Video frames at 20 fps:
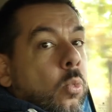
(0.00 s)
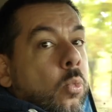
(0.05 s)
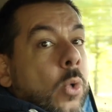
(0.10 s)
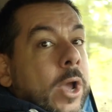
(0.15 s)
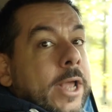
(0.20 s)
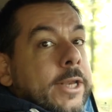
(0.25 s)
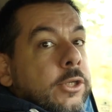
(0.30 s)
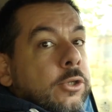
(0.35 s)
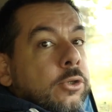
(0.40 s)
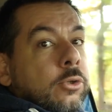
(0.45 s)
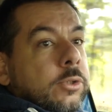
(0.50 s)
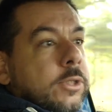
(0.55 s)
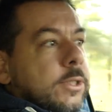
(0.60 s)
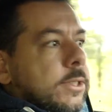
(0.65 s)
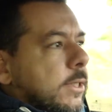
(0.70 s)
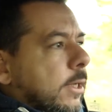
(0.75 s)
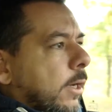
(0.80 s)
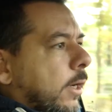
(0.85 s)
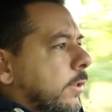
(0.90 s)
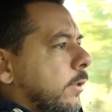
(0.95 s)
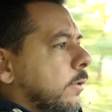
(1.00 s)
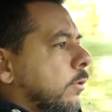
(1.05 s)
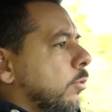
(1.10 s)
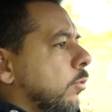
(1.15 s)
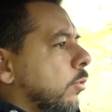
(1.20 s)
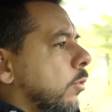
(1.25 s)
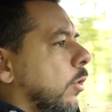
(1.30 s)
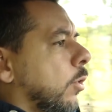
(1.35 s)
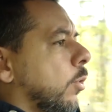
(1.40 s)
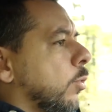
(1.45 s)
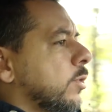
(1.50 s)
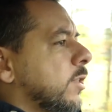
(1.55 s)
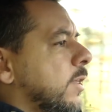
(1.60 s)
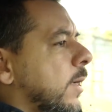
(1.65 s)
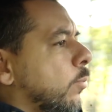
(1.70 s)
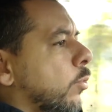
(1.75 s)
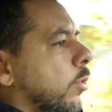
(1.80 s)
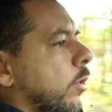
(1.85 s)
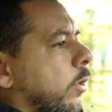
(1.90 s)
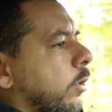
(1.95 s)
when you decide to go
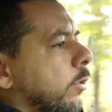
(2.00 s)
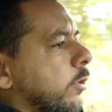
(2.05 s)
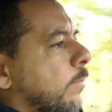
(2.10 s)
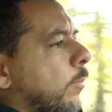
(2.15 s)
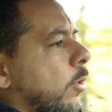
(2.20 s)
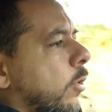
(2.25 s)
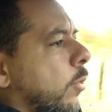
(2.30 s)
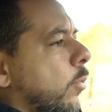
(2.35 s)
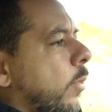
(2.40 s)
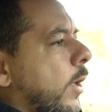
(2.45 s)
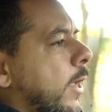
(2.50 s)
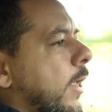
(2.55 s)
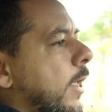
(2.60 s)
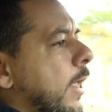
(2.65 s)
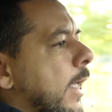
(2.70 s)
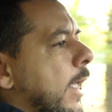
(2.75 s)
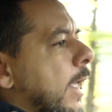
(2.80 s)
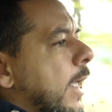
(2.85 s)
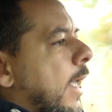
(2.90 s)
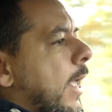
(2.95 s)
somewhere on the motorway